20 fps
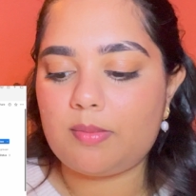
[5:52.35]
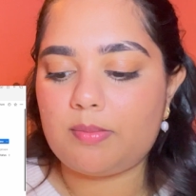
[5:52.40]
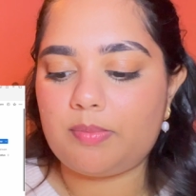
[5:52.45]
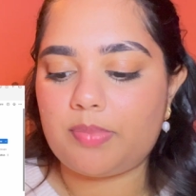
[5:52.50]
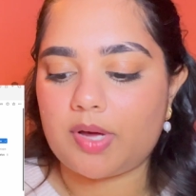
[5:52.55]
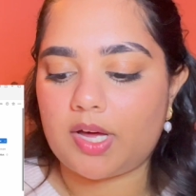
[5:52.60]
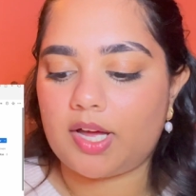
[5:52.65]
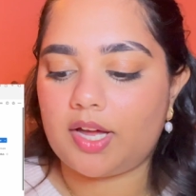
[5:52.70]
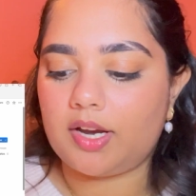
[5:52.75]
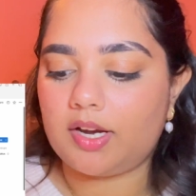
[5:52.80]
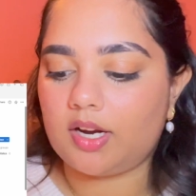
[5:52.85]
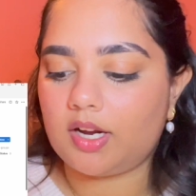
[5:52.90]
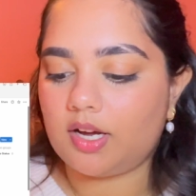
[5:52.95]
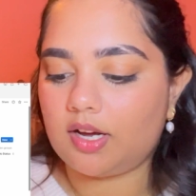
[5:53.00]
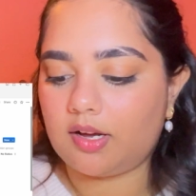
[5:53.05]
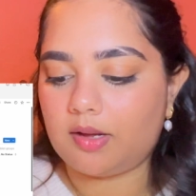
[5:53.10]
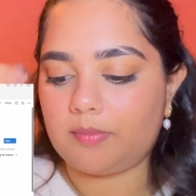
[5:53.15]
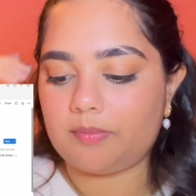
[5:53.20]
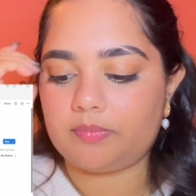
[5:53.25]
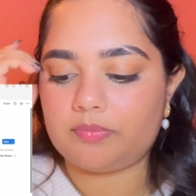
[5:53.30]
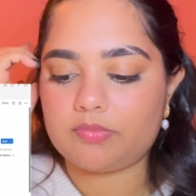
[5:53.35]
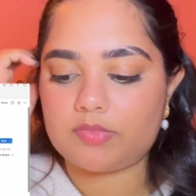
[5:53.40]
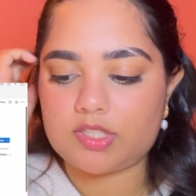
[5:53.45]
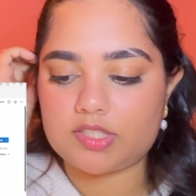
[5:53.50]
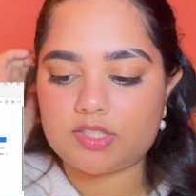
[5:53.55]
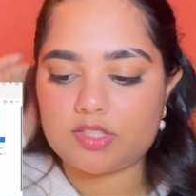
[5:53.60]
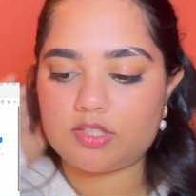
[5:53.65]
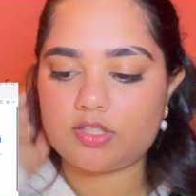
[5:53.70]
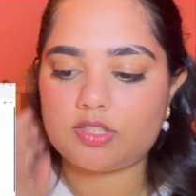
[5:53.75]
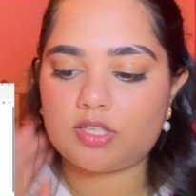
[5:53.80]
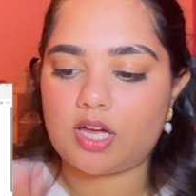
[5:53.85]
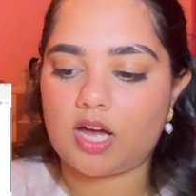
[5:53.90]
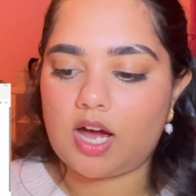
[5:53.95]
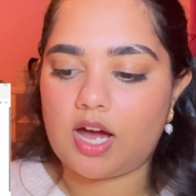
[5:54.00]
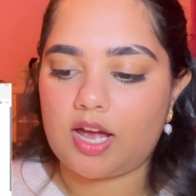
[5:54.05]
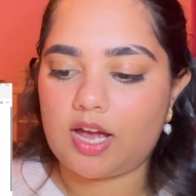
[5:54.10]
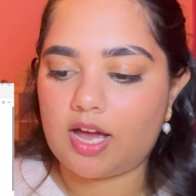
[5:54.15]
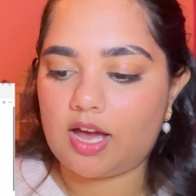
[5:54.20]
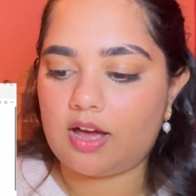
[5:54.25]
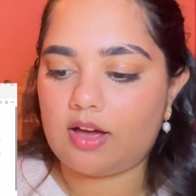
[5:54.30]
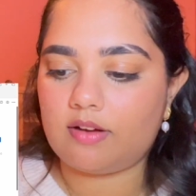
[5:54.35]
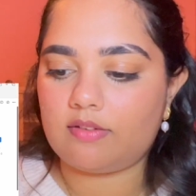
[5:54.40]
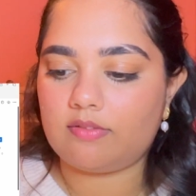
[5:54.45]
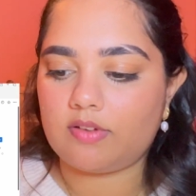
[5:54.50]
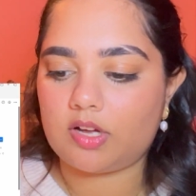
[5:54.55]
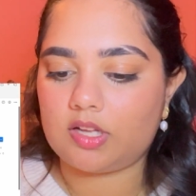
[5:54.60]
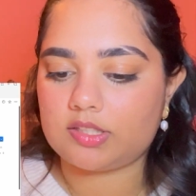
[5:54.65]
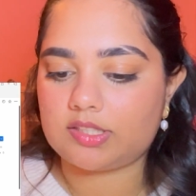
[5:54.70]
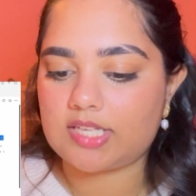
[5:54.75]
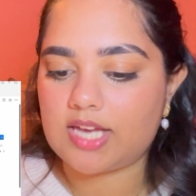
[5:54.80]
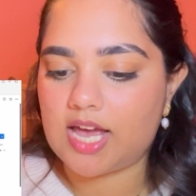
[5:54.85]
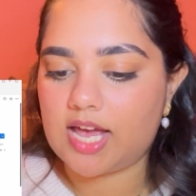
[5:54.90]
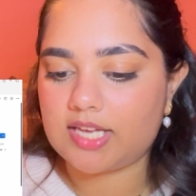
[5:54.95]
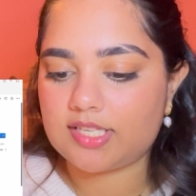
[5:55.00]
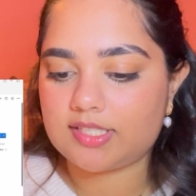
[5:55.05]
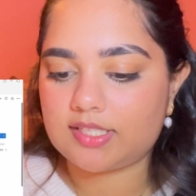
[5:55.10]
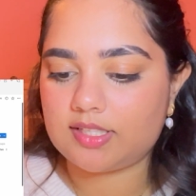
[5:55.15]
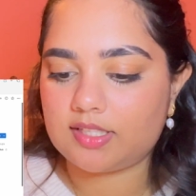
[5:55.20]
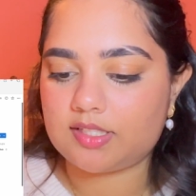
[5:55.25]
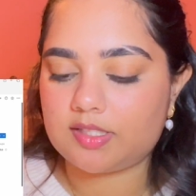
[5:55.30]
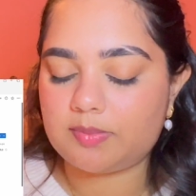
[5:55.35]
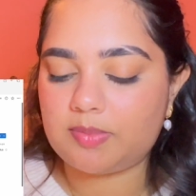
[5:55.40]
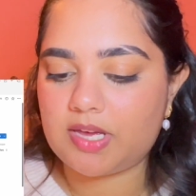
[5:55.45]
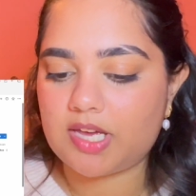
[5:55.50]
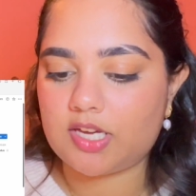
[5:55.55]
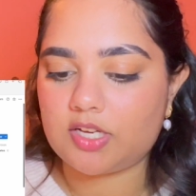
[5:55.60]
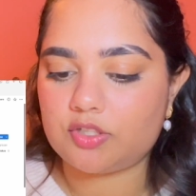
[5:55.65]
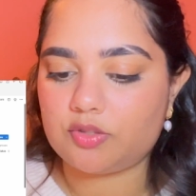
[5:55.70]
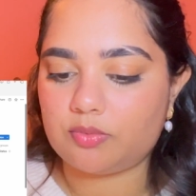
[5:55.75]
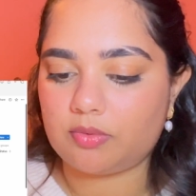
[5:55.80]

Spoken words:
But I have a task list page